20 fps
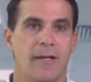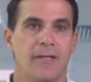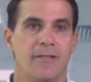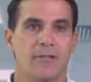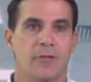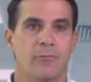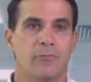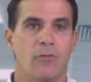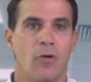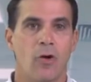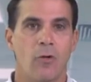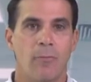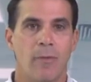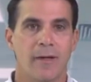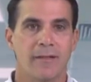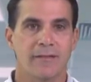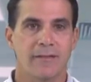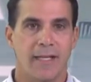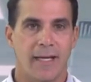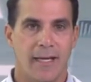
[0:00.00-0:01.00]
is a
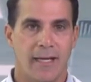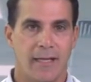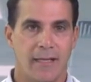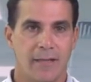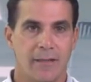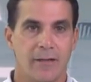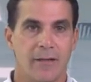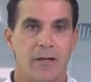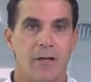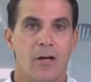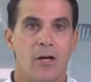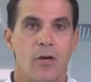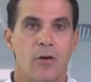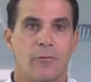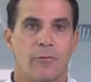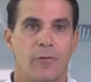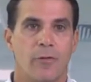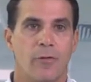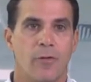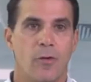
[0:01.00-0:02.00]
robust aid
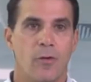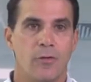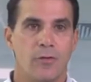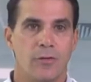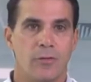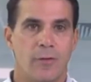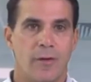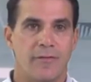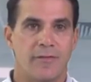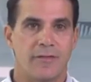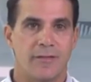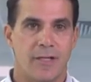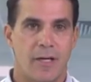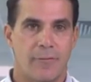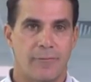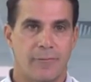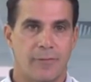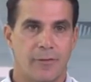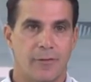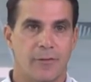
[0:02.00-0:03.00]
for those who have
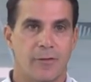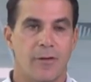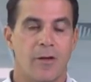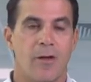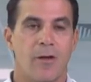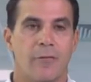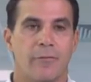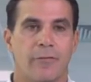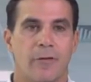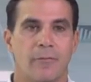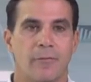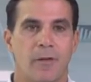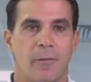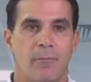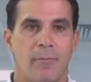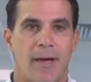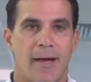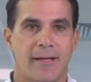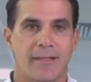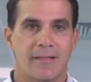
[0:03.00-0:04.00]
suffered from the
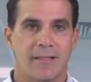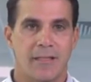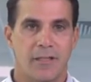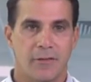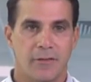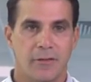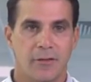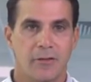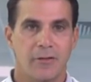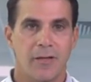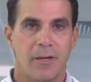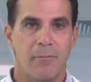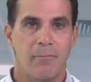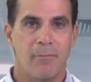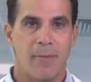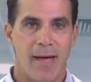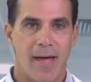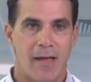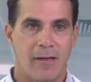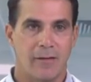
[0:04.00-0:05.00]
bacterial
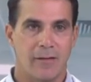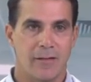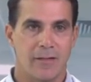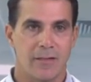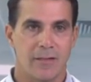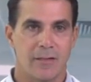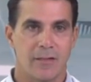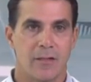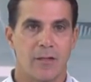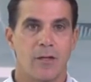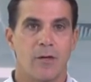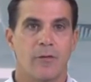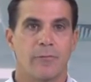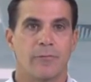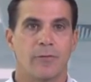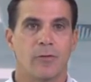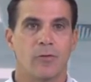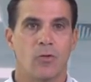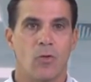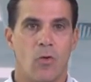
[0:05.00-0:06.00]
imbalance
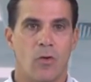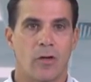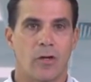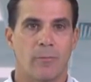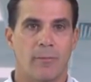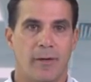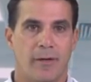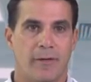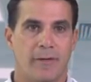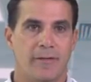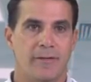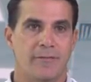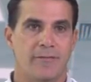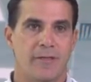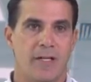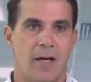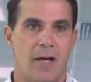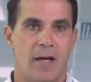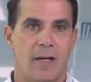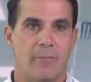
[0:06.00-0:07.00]
for longer periods of
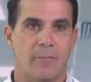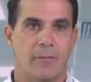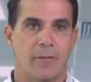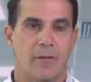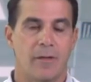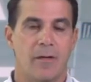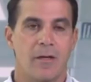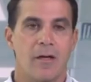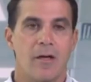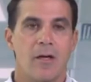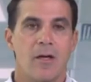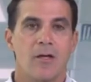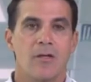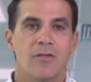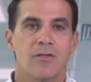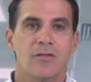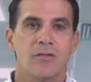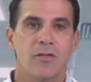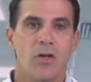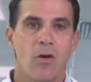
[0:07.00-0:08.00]
time,
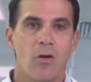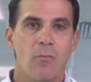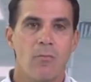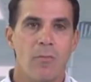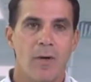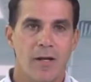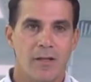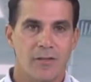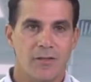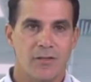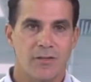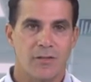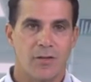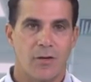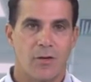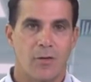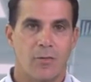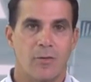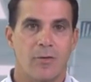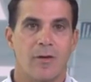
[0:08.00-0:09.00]
so much
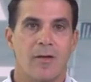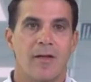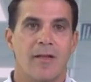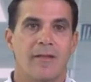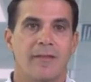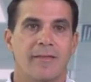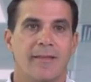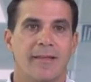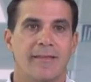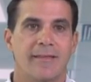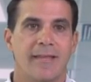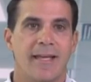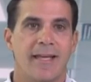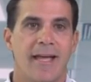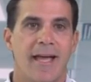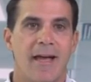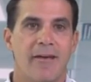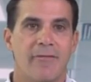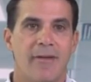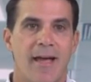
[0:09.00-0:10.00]
so that they
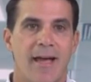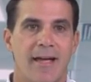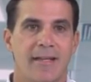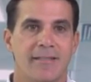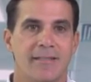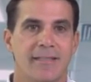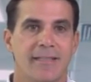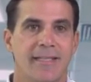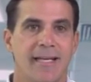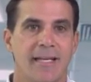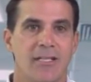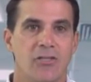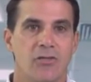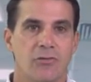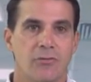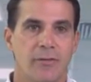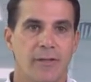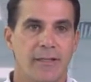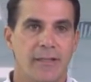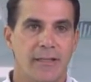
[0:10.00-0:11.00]
have had to get
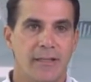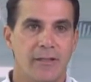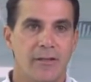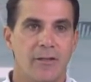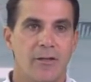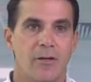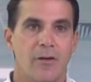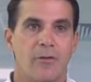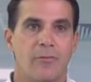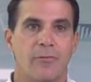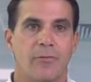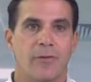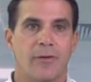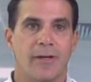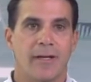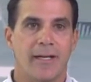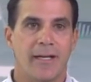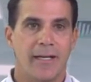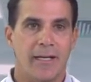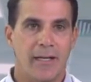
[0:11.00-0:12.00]
treated for
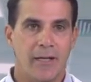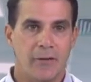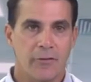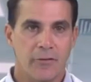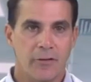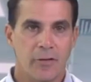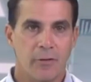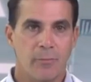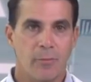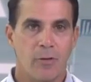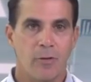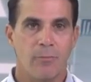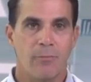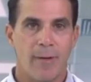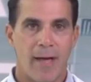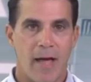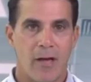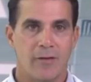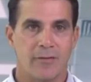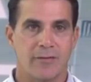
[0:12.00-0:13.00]
irritable
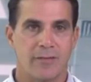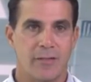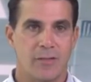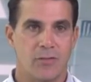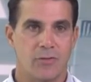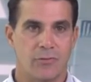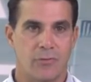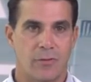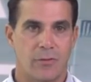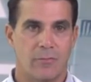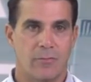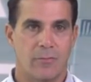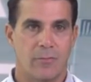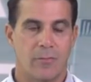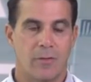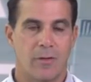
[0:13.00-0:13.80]
bowel syndrome,